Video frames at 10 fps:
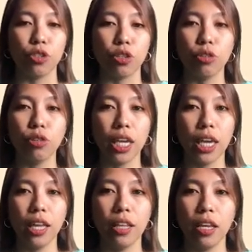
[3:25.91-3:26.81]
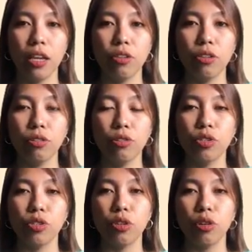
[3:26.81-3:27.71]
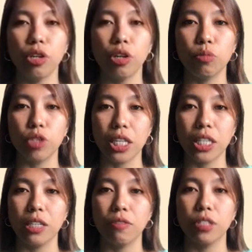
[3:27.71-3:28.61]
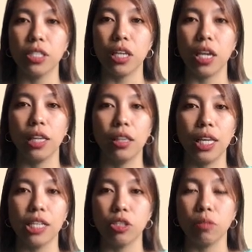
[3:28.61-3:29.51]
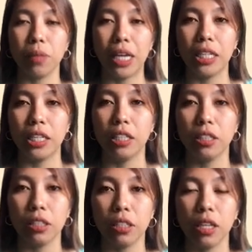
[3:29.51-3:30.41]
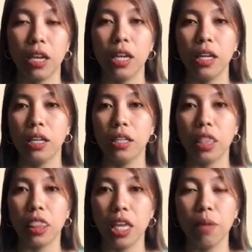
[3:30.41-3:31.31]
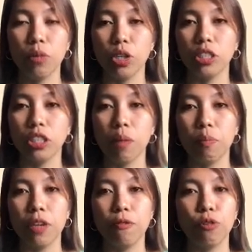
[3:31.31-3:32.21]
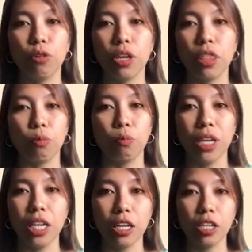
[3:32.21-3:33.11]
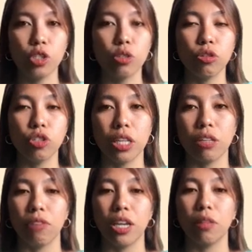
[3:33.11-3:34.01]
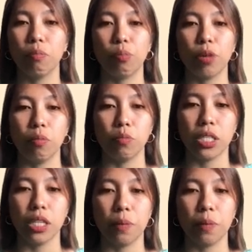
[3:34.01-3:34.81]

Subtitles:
So you can use your objectives and lesson planning theme or topic for the week to generate prompts.